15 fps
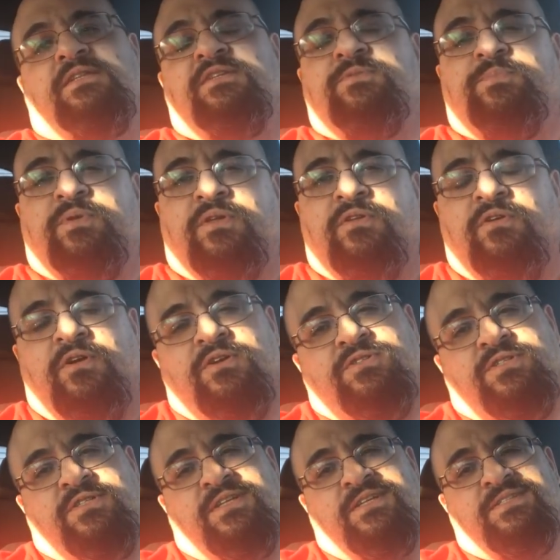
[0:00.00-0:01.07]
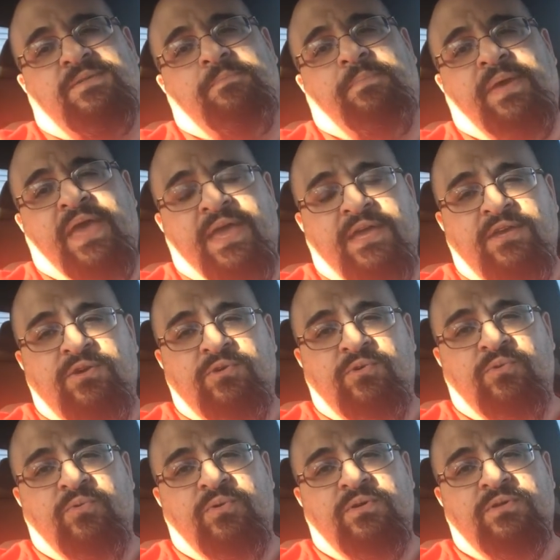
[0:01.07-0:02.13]
This pickler auction doesn't pay
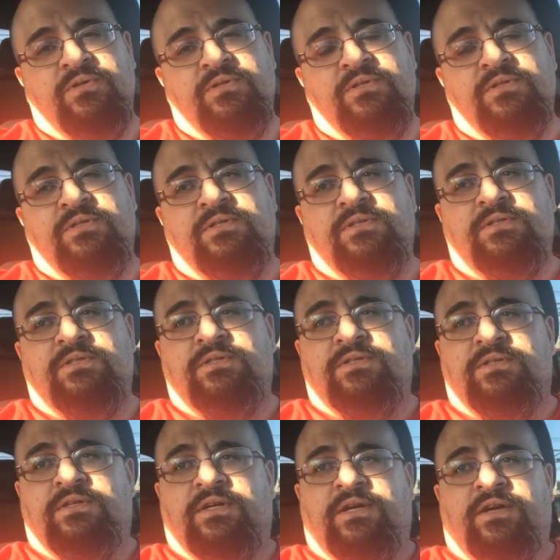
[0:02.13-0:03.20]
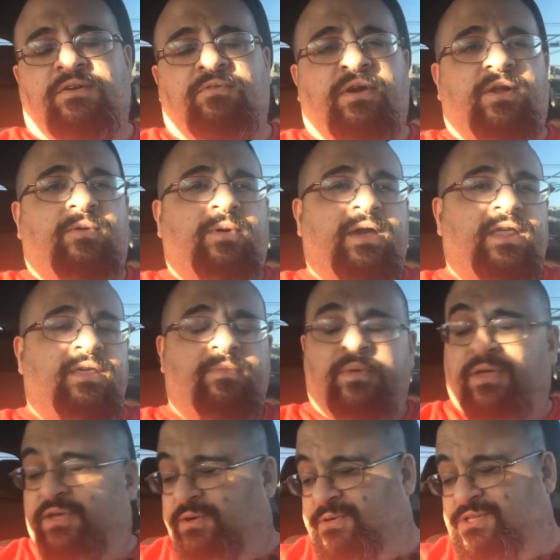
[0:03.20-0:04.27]
you right away. They
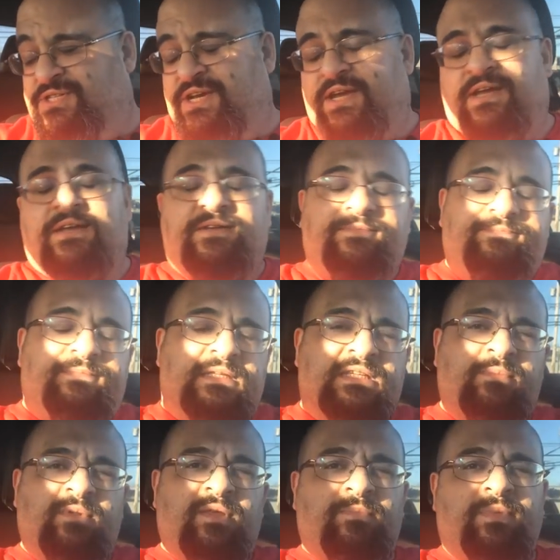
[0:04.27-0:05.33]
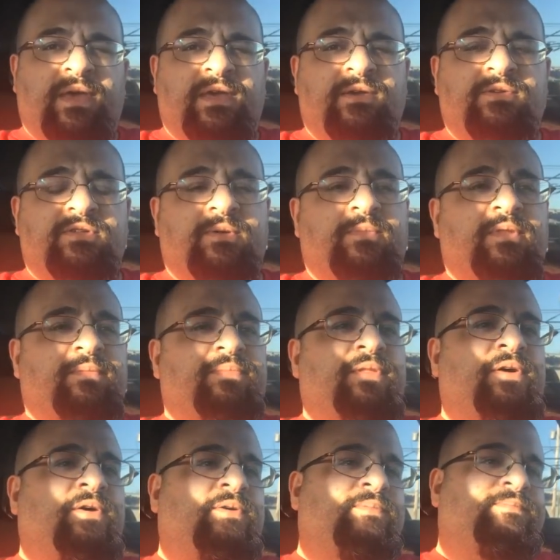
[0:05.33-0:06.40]
mail you a check. Some of them pay you, some of them
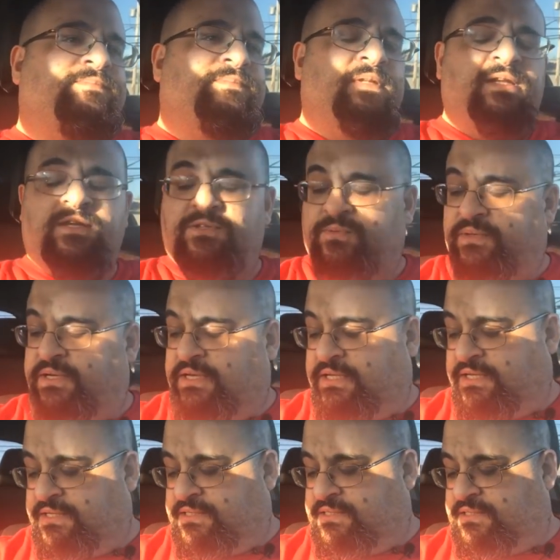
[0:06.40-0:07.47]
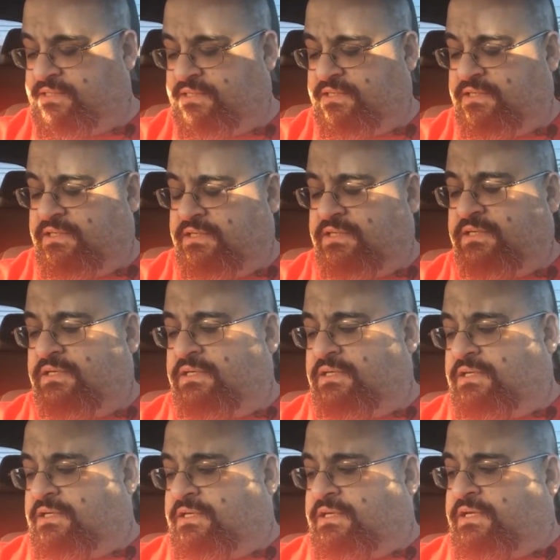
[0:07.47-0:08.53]
don't. It is what it is.
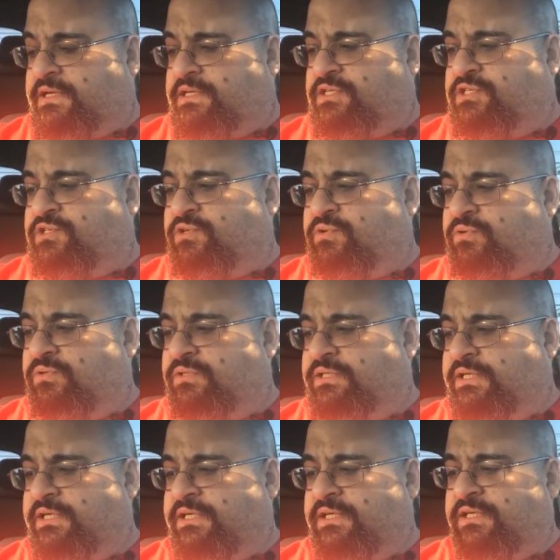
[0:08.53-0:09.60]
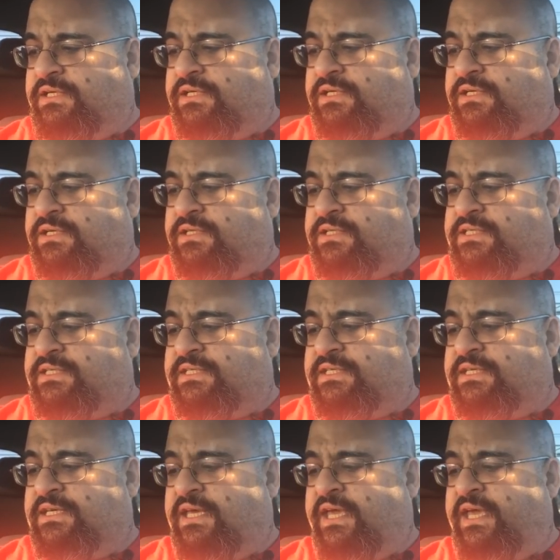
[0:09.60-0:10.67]
I sold,
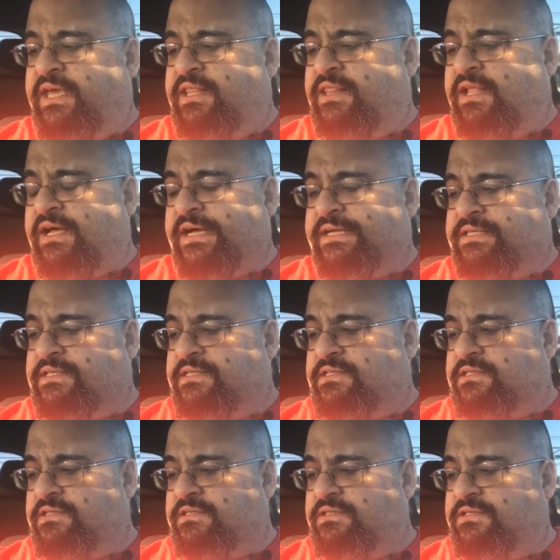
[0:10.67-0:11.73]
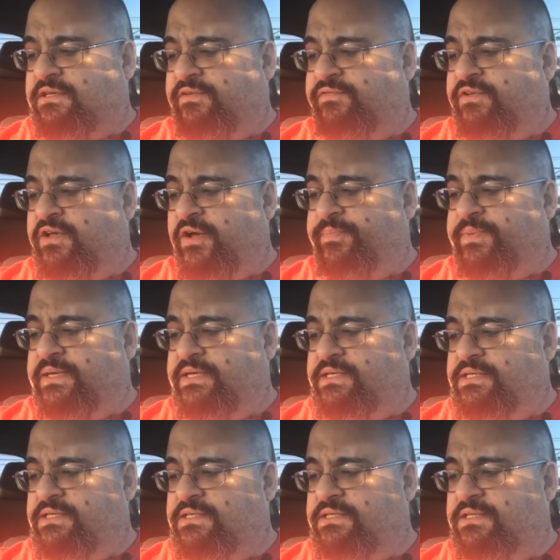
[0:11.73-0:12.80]
8 lots of
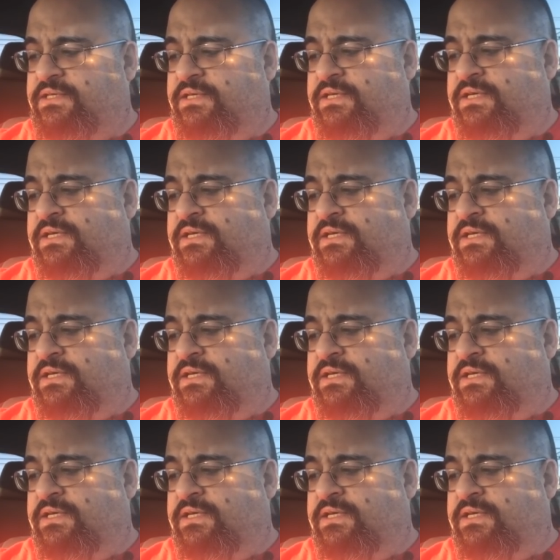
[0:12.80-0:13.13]
guppies.